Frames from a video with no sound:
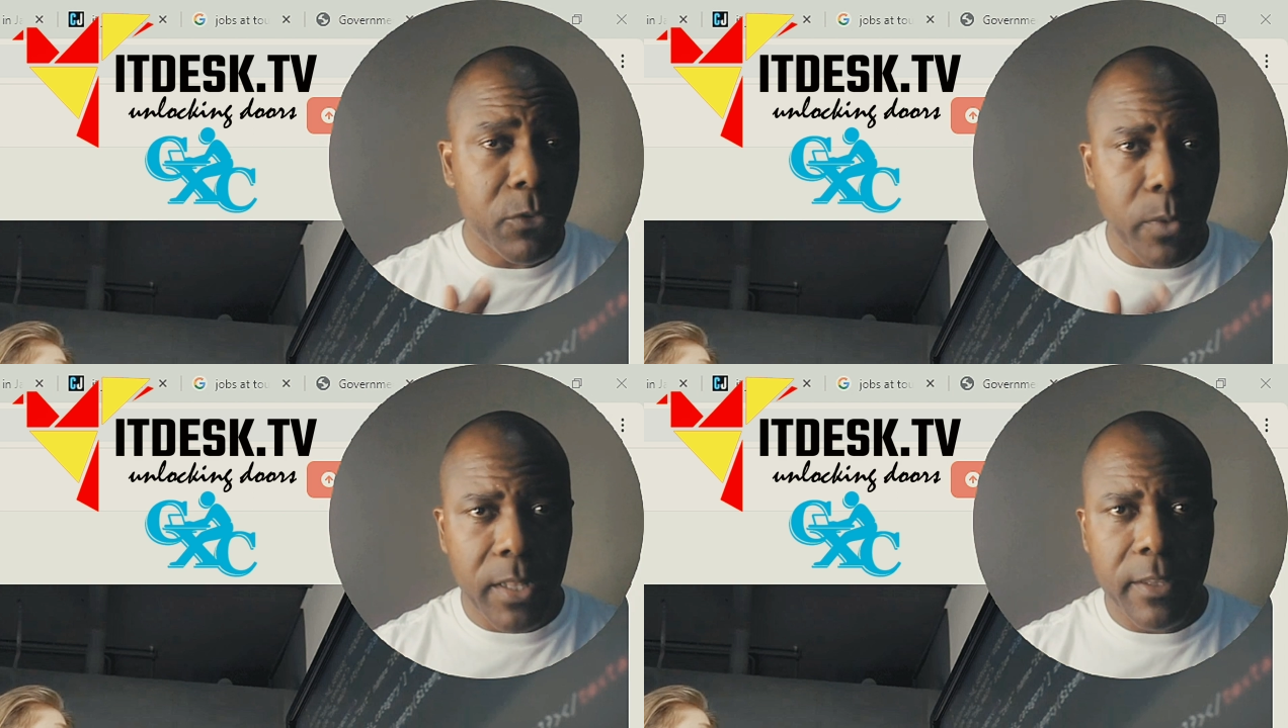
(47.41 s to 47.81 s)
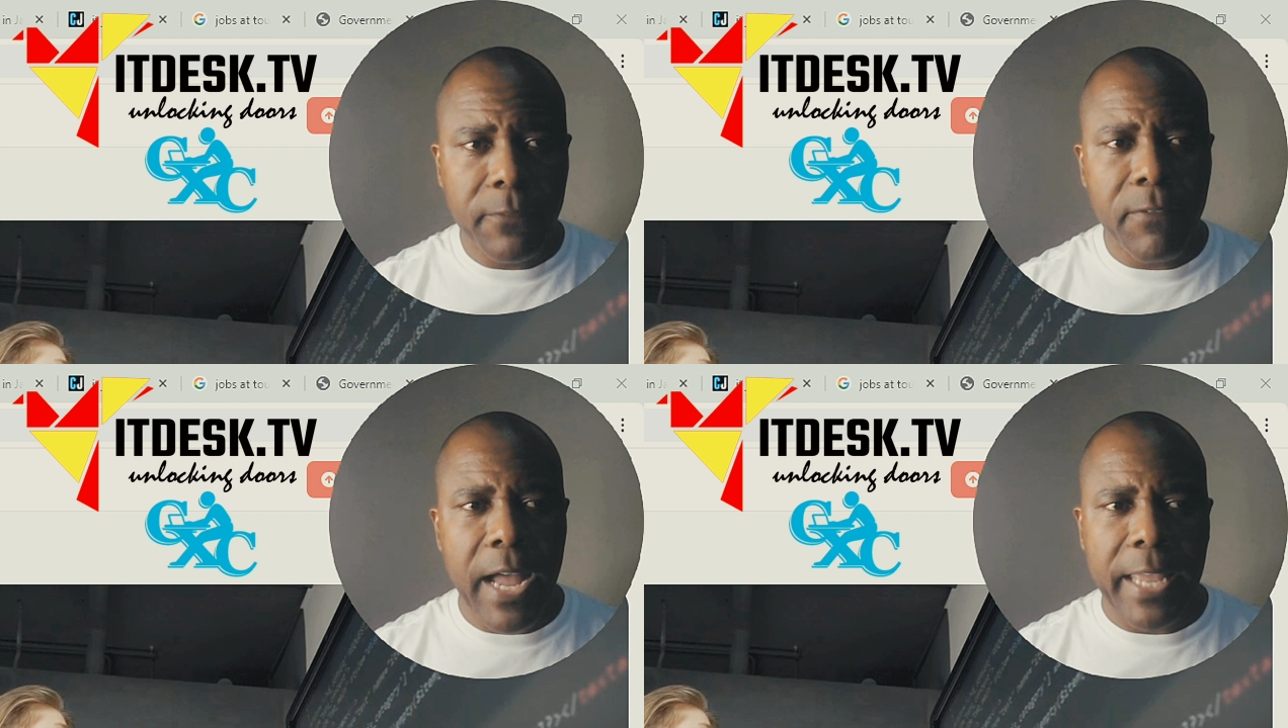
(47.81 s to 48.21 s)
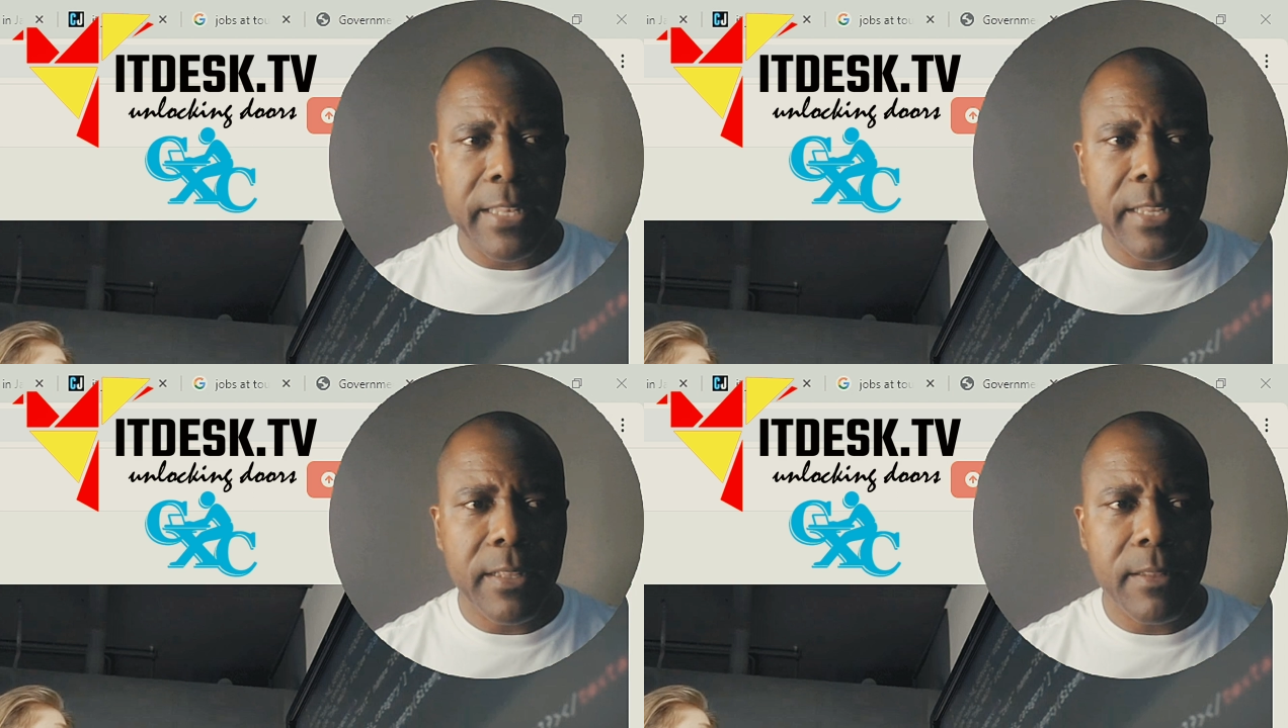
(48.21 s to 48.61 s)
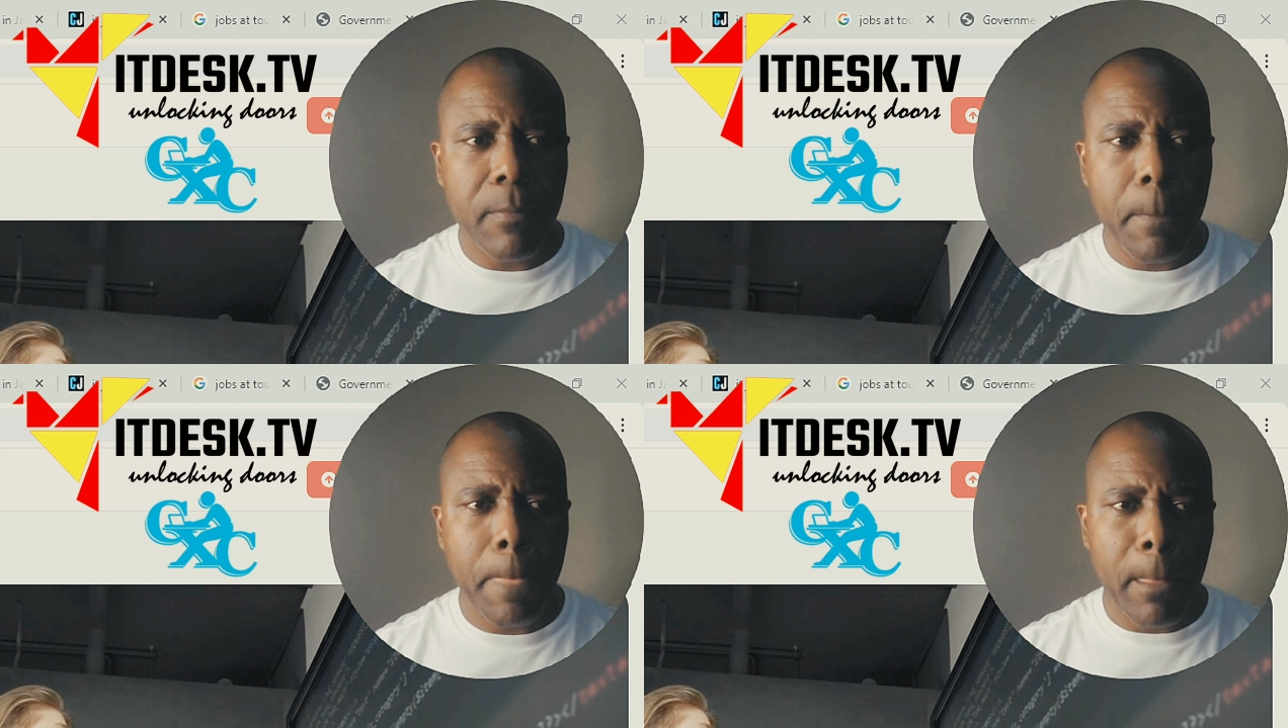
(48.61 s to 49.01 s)
is well defined,
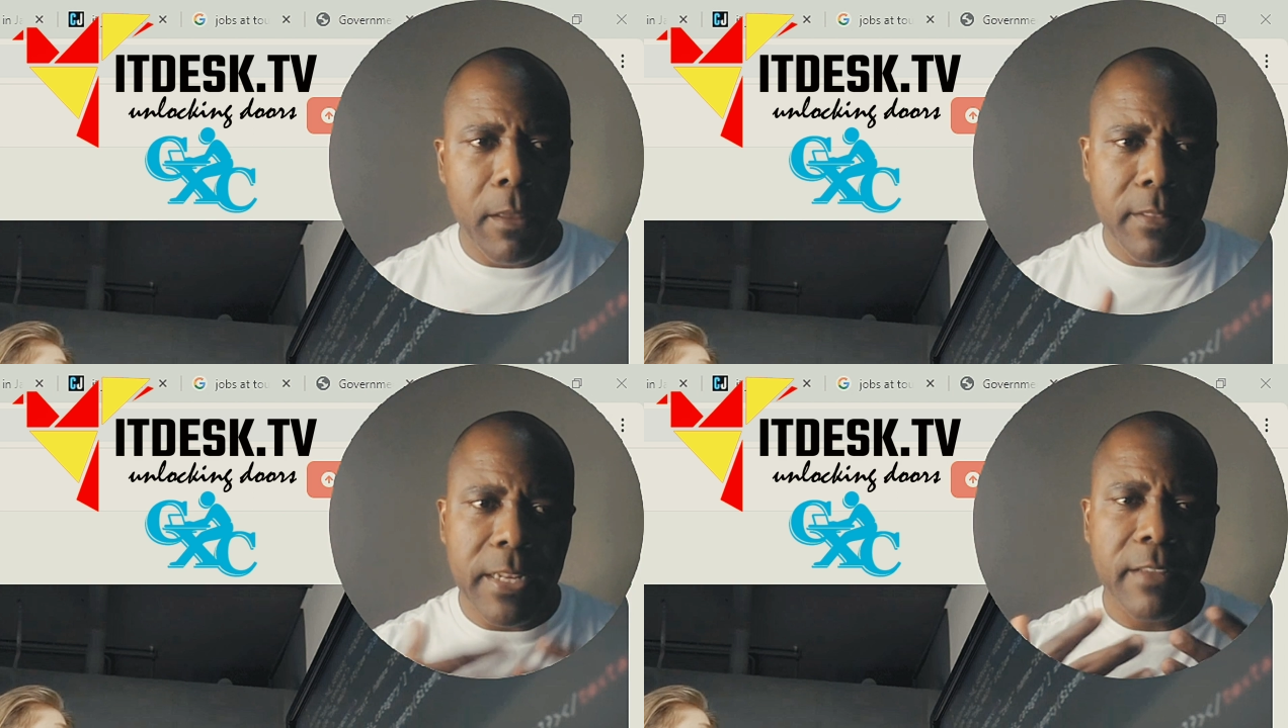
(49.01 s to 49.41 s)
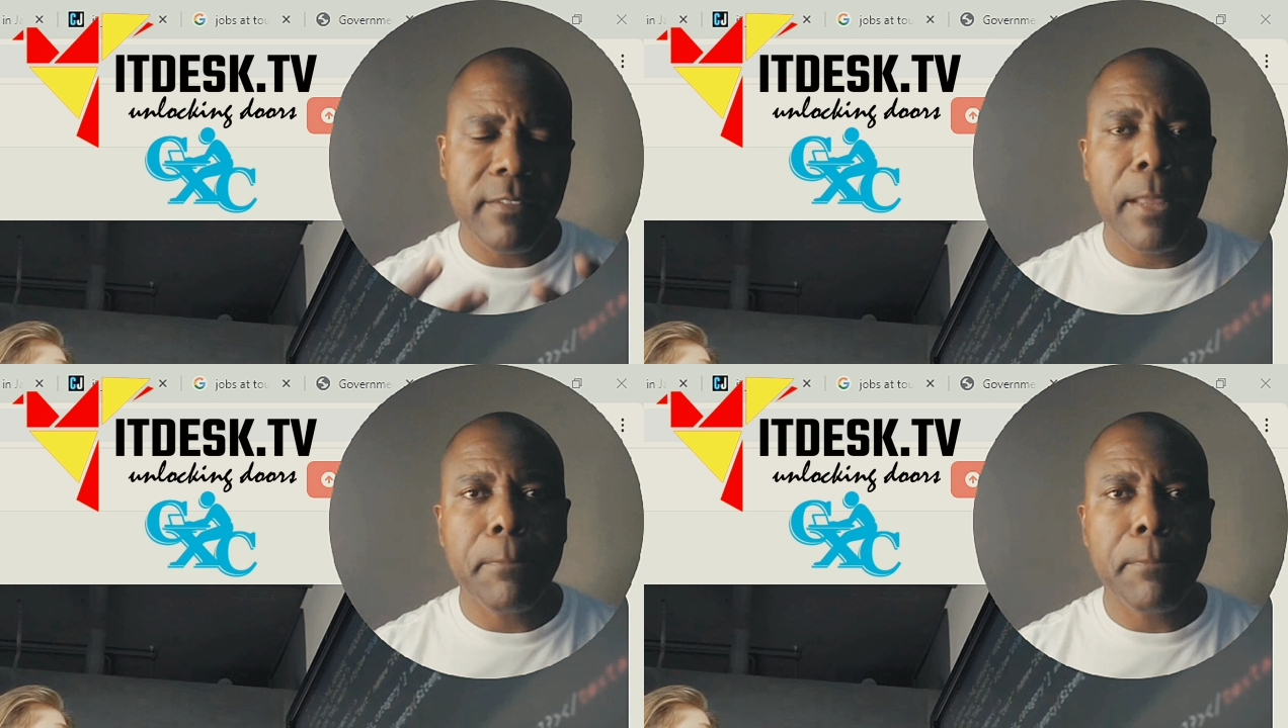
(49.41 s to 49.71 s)
the next